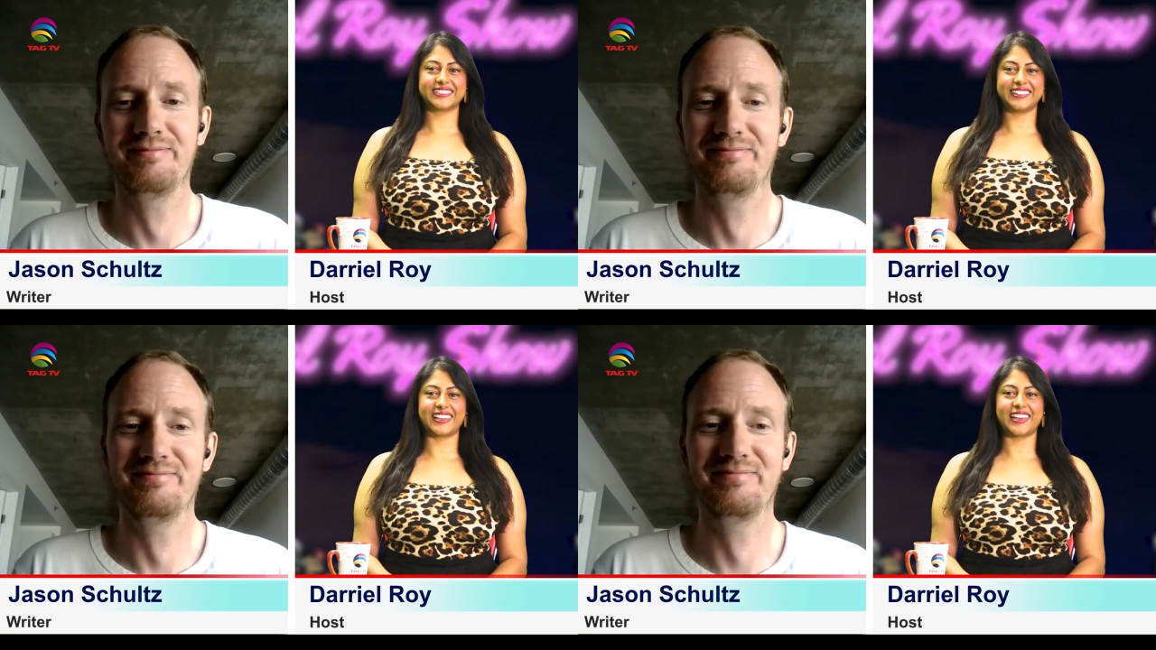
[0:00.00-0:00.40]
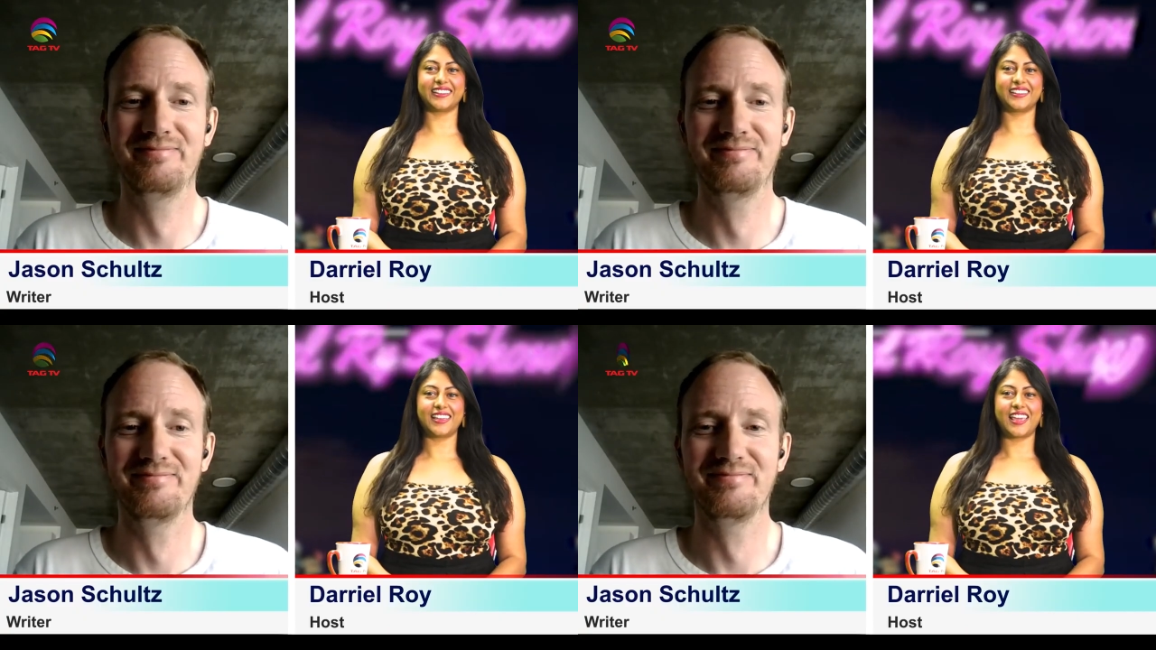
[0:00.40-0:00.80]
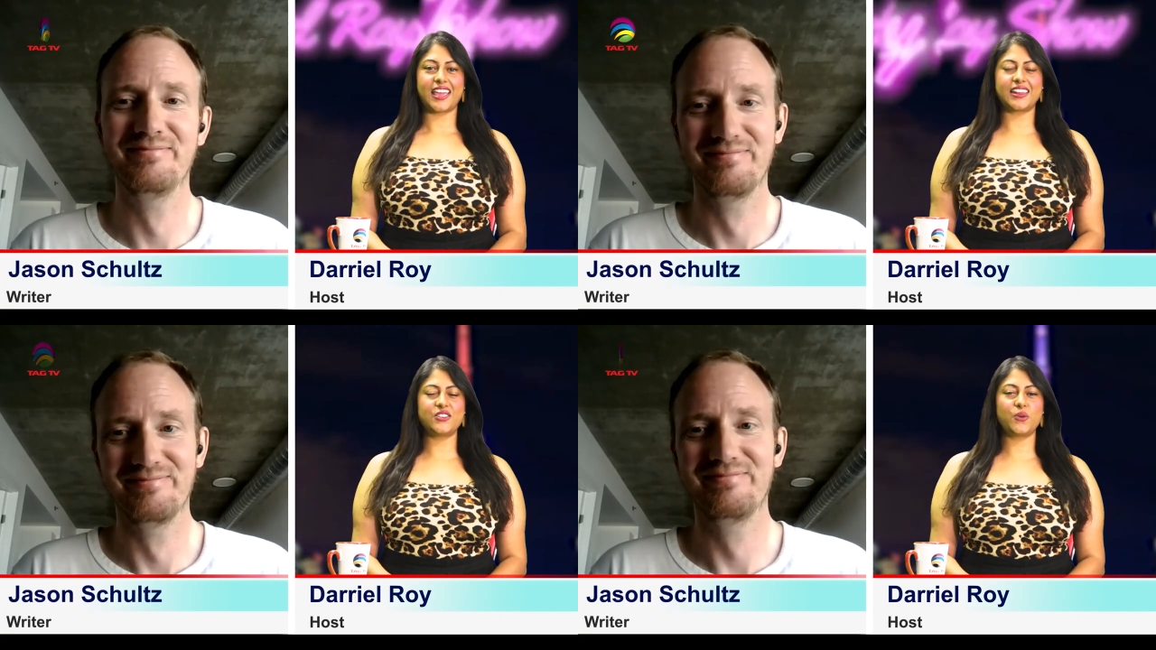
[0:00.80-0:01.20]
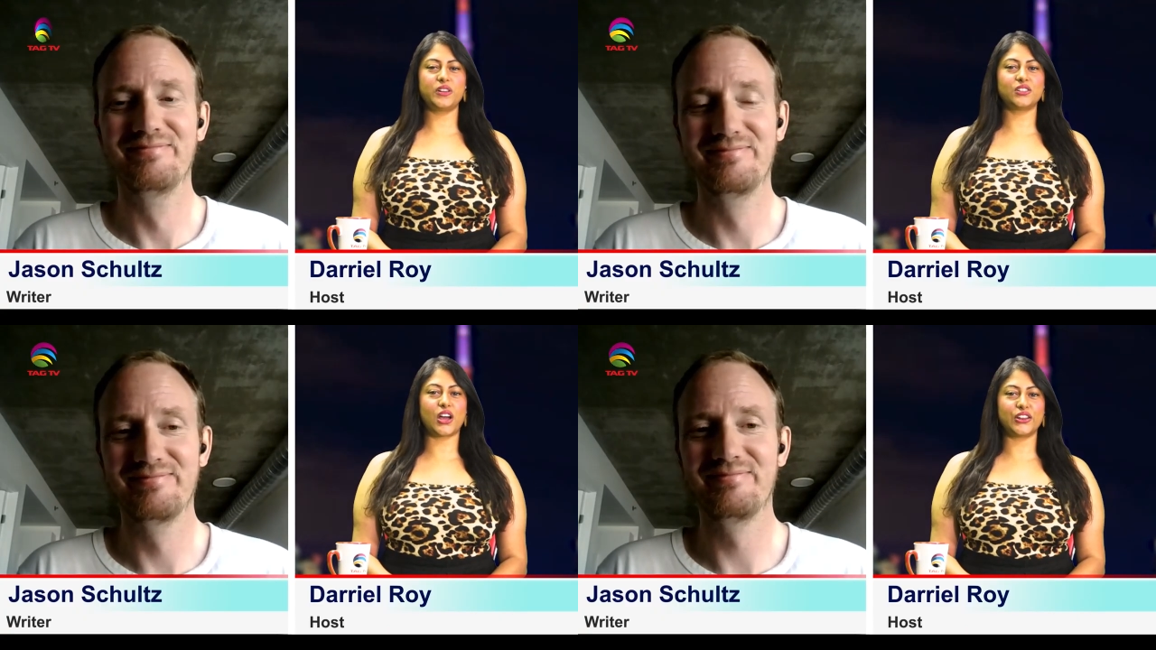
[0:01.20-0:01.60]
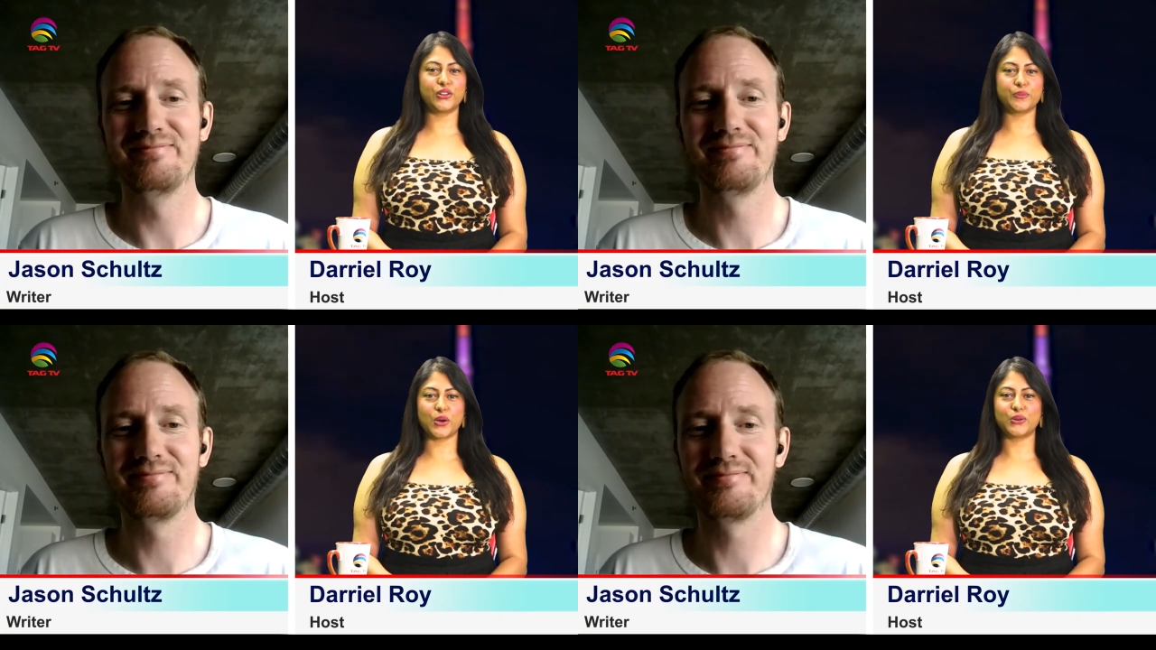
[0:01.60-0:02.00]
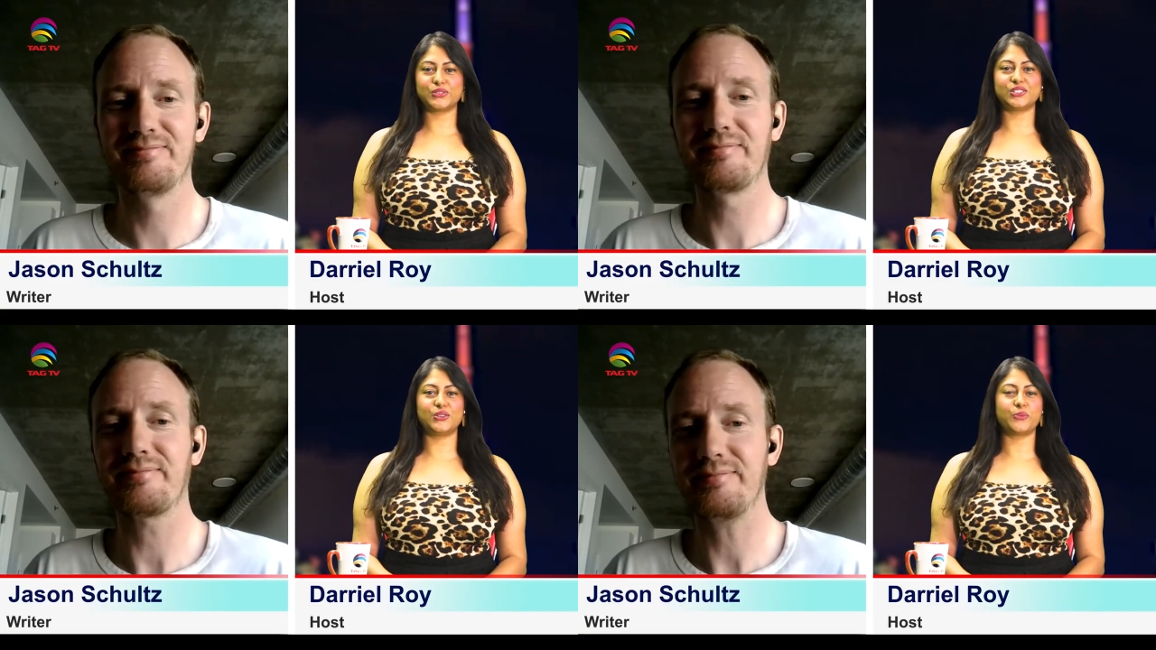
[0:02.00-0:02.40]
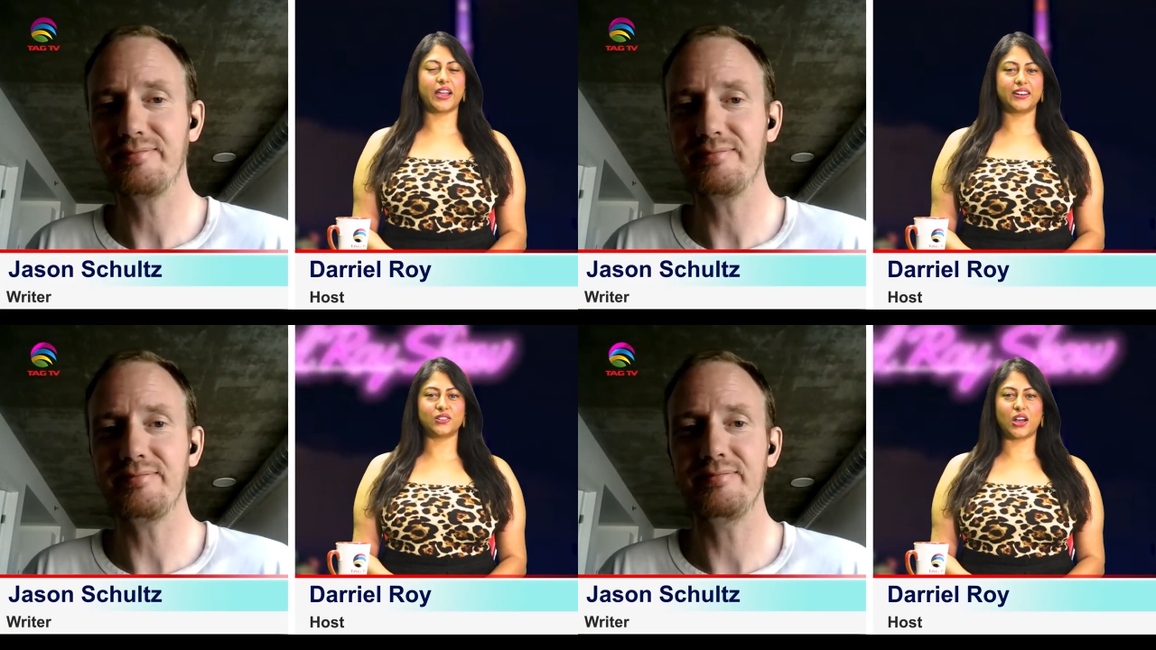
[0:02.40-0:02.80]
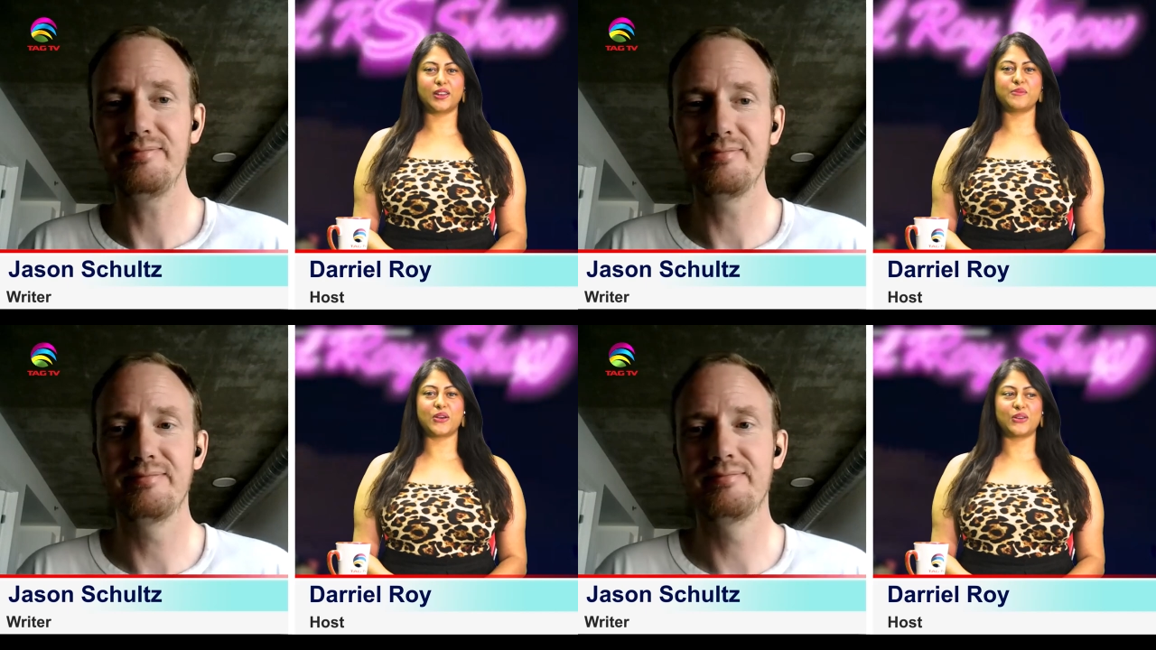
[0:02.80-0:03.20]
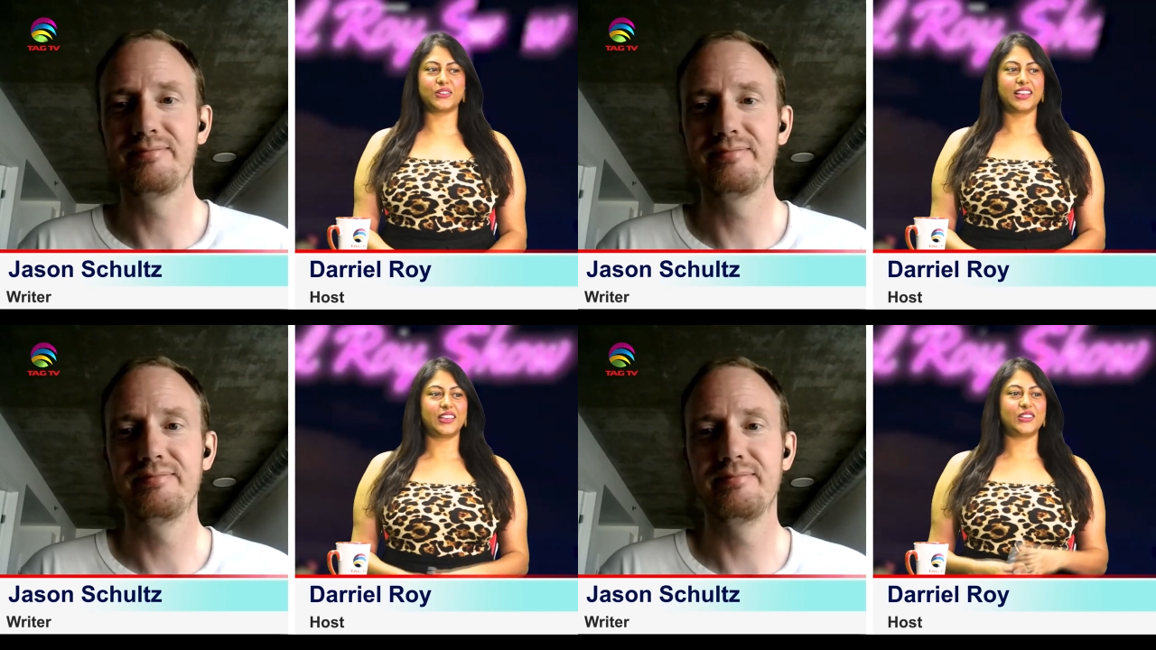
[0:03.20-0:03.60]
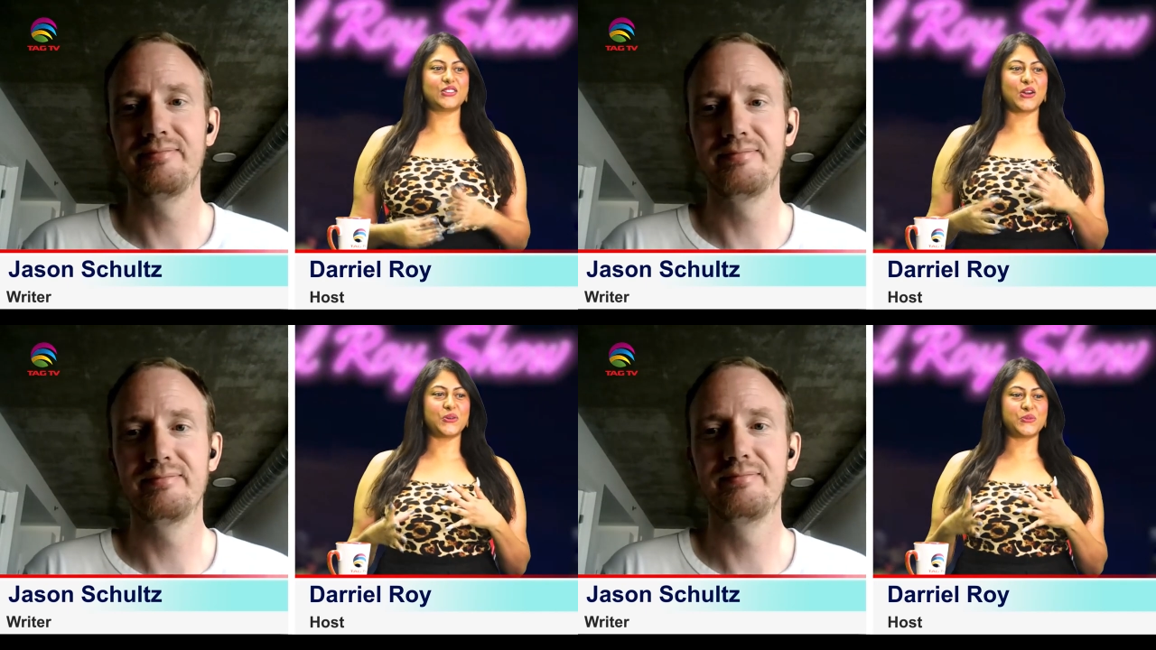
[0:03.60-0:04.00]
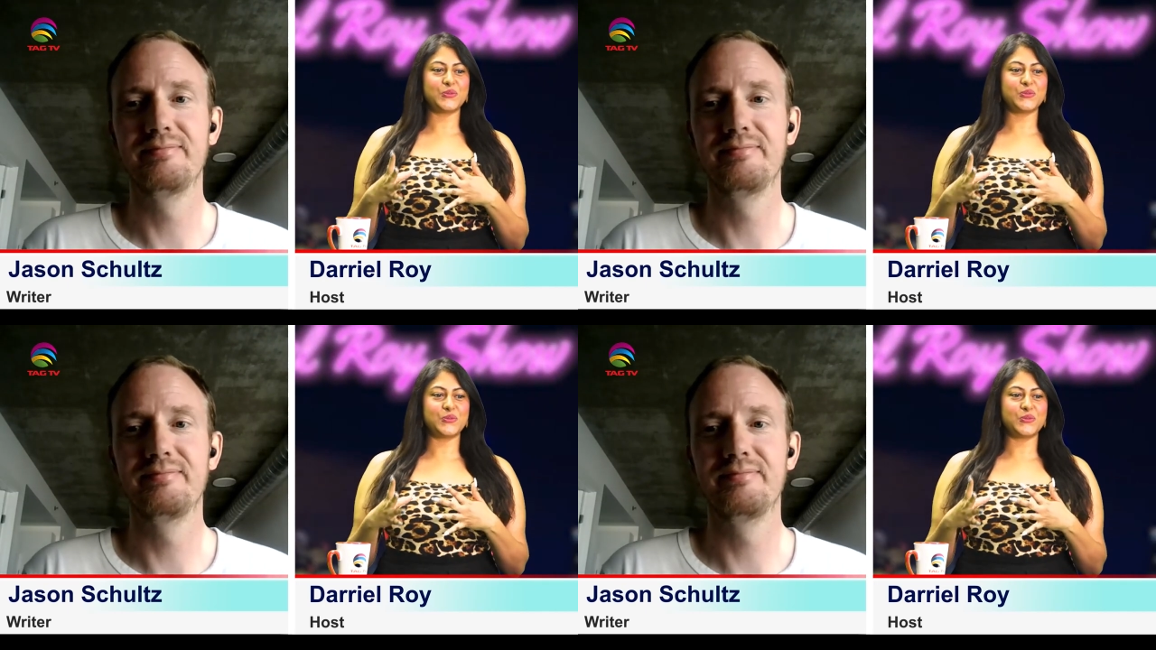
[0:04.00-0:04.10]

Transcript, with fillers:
Speaker 1: Yeah. And I know in a lot of your posts, you write a lot about, you know,